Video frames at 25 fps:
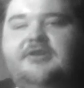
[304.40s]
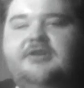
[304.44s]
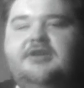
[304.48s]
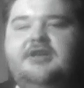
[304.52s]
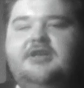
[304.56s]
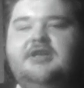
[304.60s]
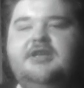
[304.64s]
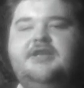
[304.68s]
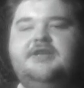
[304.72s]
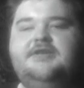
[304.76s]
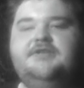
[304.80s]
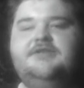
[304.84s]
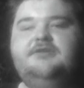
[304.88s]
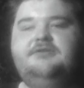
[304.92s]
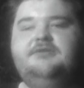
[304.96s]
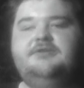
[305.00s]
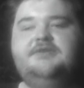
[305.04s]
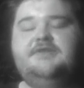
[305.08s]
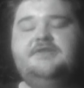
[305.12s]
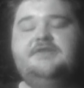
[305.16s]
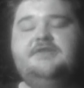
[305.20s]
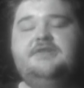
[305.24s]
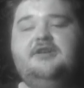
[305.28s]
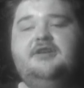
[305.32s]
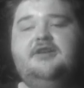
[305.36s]
thing, I guess you
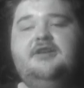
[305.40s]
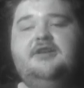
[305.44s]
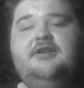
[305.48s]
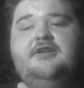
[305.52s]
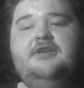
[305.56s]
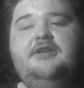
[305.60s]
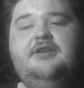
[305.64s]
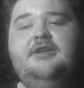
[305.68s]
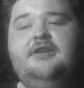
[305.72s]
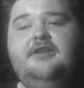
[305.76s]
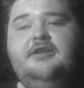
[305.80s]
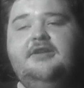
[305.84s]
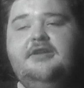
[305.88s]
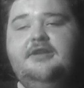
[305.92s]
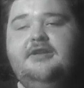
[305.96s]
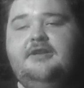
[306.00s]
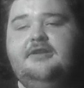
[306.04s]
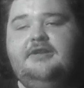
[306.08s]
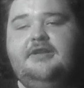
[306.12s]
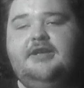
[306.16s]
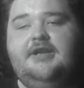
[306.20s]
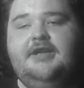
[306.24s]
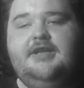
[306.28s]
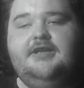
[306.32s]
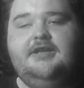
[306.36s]
could say.
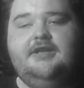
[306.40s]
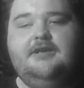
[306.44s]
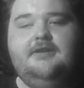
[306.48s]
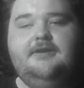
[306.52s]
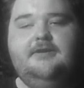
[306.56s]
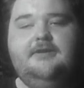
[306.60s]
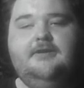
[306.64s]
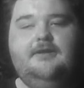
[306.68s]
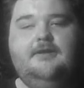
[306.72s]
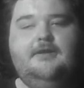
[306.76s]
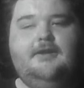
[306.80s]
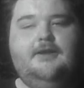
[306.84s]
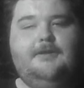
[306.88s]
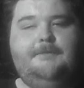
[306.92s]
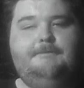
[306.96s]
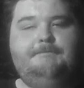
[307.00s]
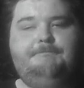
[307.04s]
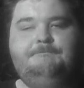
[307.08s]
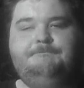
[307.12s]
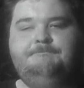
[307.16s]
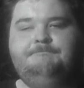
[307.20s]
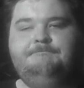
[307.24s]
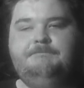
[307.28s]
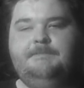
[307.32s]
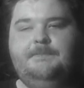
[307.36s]
Like,
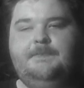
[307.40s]
um,